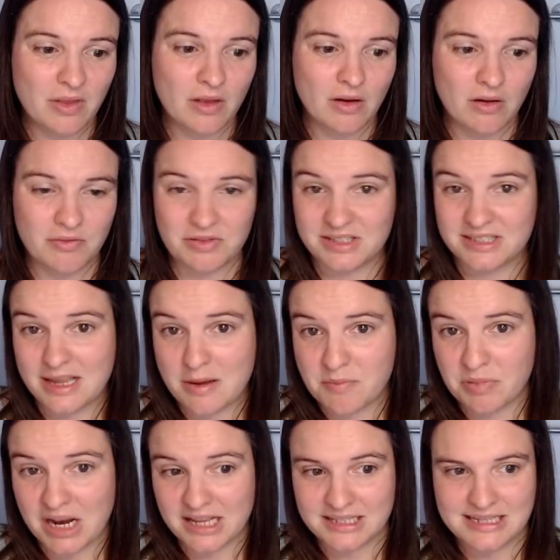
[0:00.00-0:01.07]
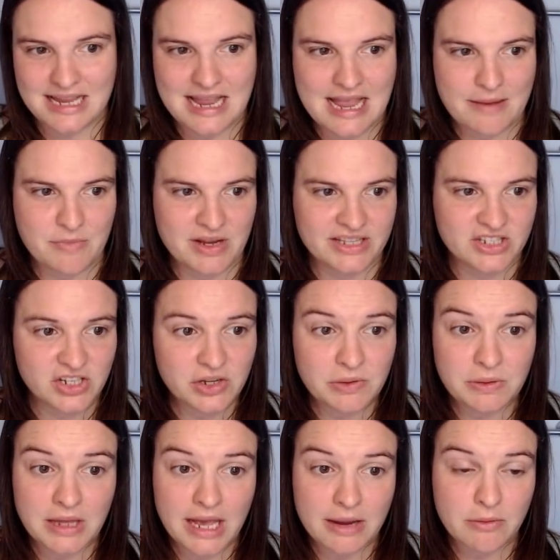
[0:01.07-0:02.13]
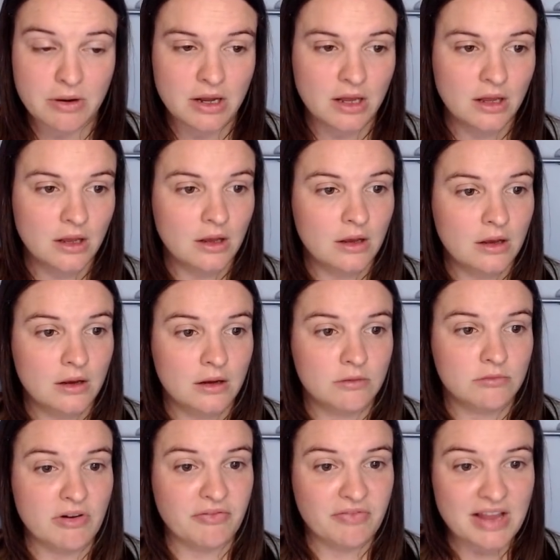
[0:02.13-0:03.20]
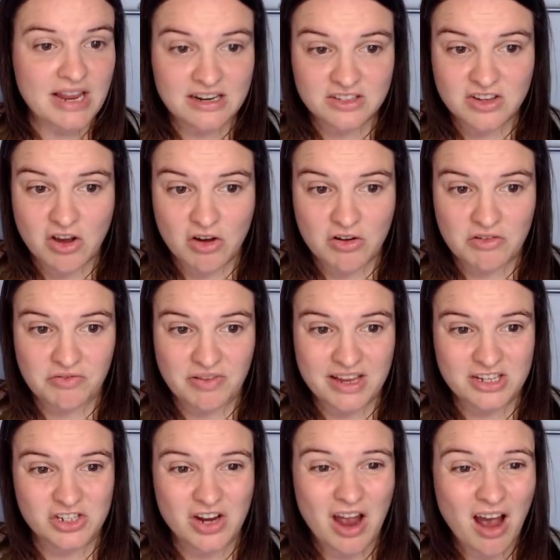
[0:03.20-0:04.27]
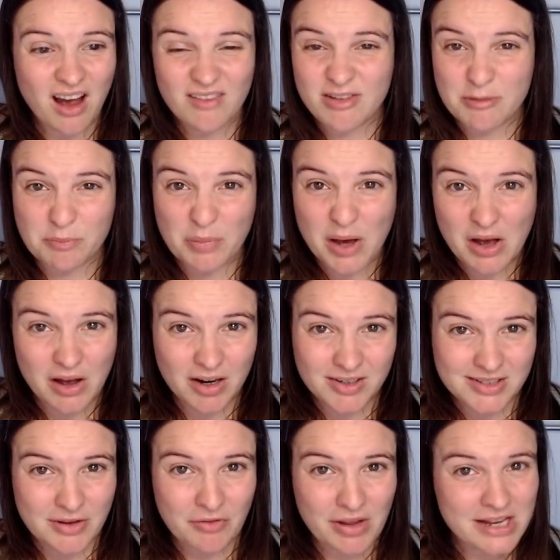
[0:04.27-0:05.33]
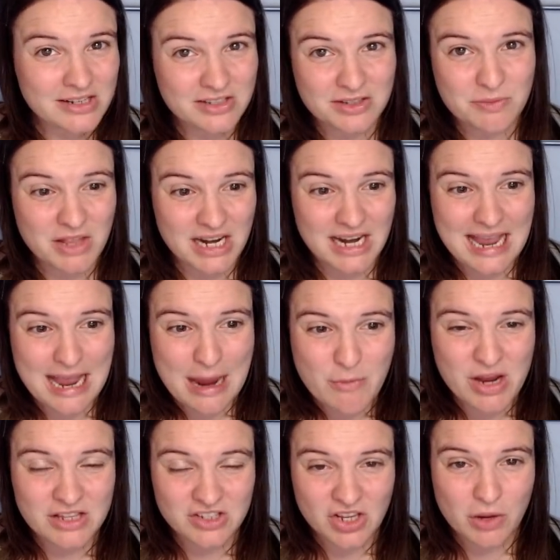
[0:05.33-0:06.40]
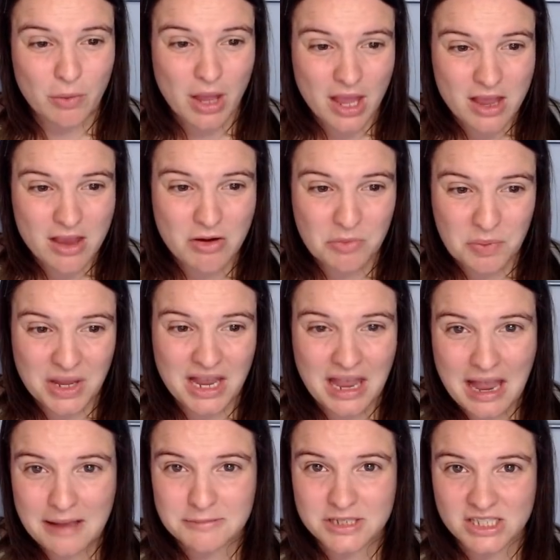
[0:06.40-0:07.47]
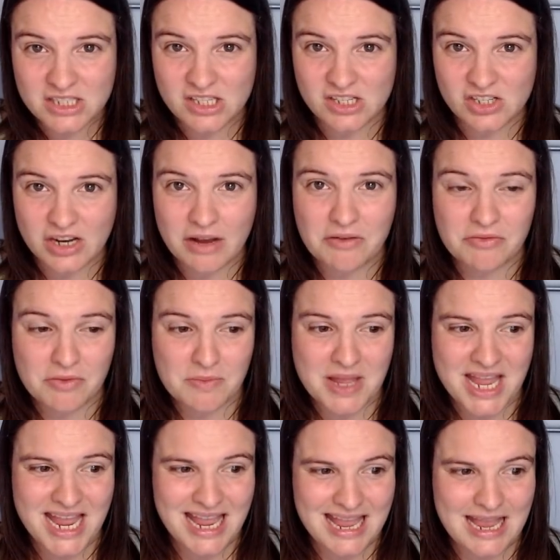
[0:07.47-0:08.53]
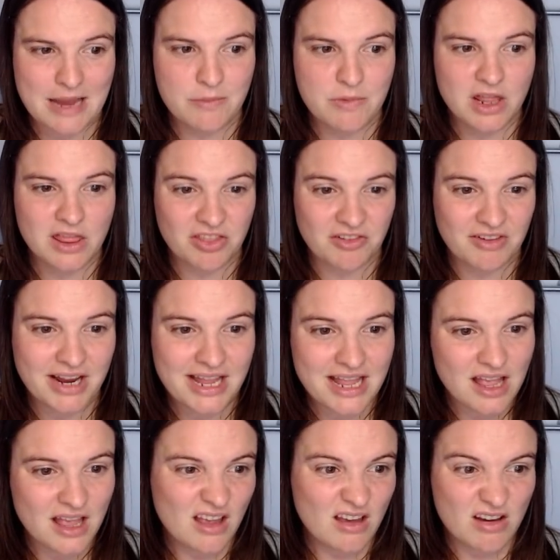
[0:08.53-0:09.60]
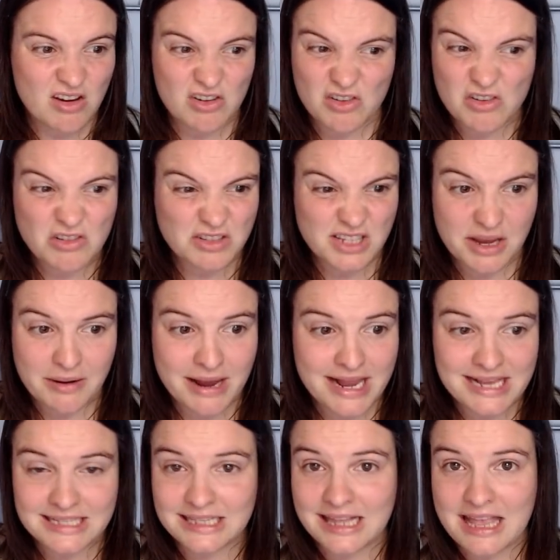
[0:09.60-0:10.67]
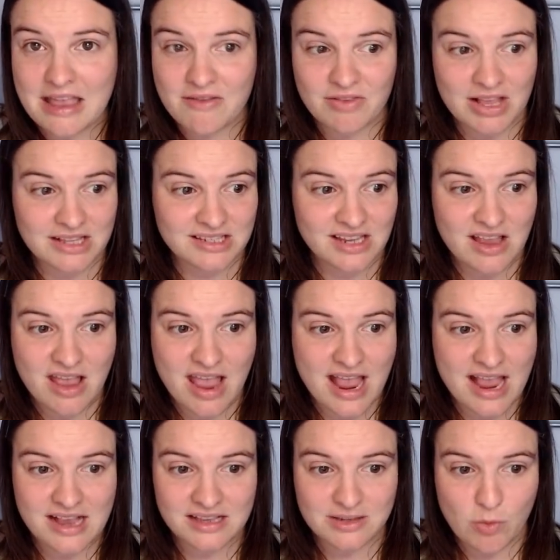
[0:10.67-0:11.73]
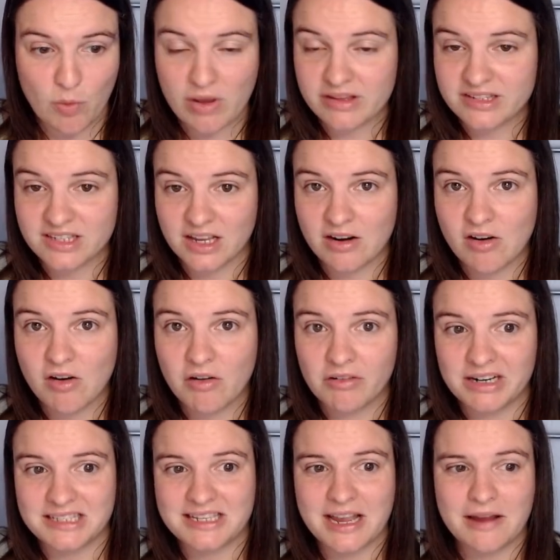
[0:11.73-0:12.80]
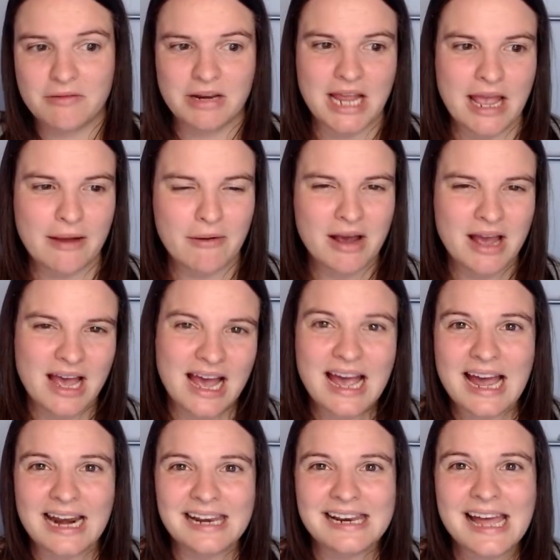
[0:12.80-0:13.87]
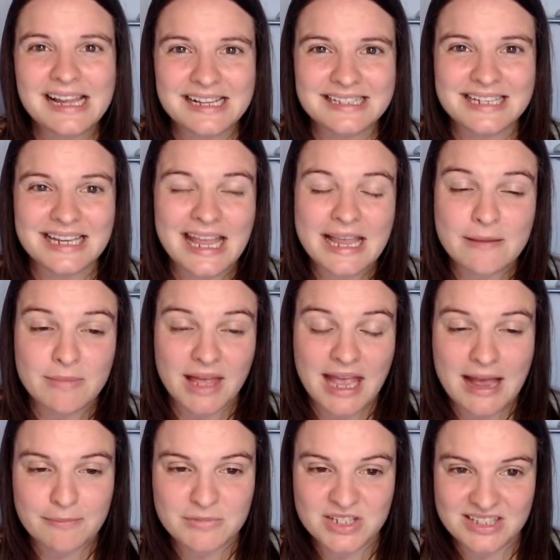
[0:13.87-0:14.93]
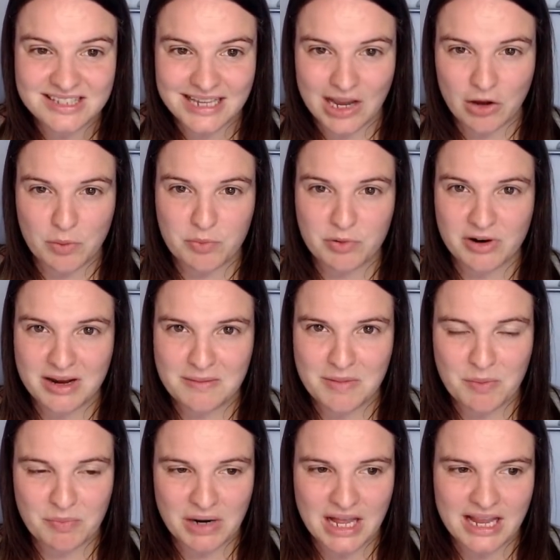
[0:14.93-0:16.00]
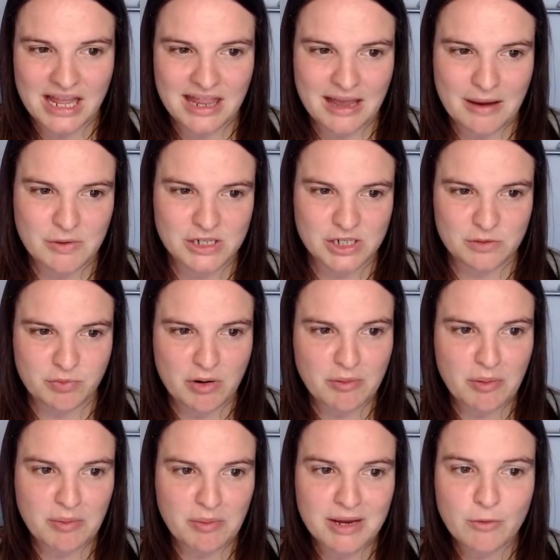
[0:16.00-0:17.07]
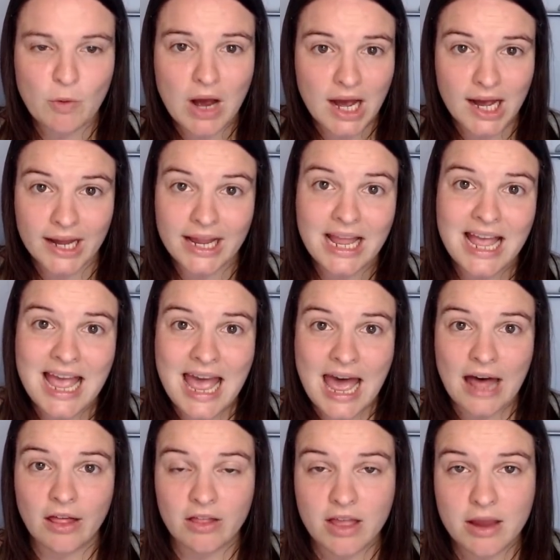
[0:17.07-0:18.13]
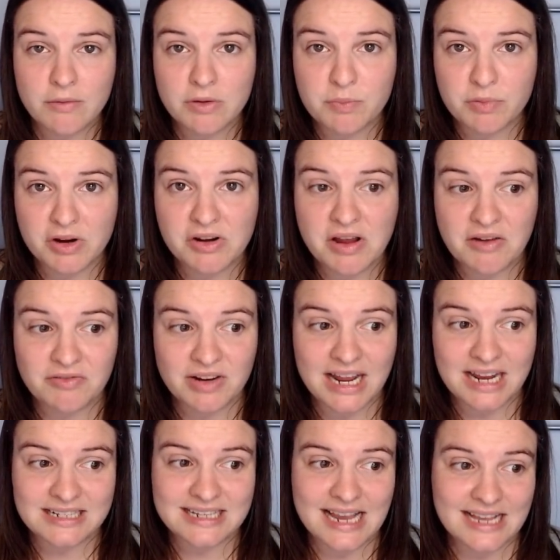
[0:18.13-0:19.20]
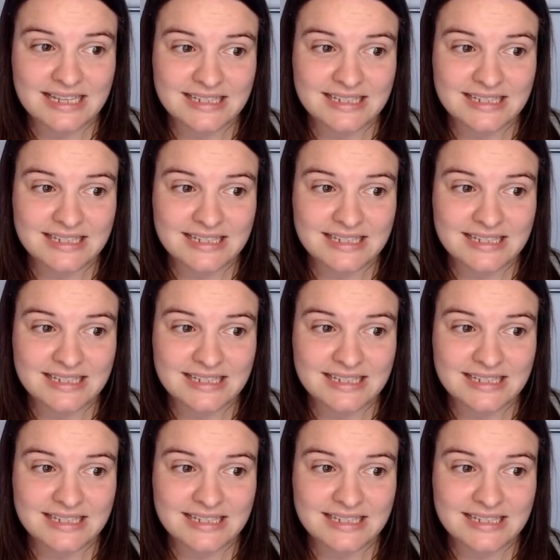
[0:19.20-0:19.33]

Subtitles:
Obviously, he blanked in game week 2 though. Rafinha's got a good fixture. Harvey Barnes, if he does something in game week 2, he could be a captaincy shout for me in game week 3. Could also easily give it to Ings, Wilson or Antonio. I like to keep the captaincy on a premium player though, which is probably why I'll go with Bruno Fernandes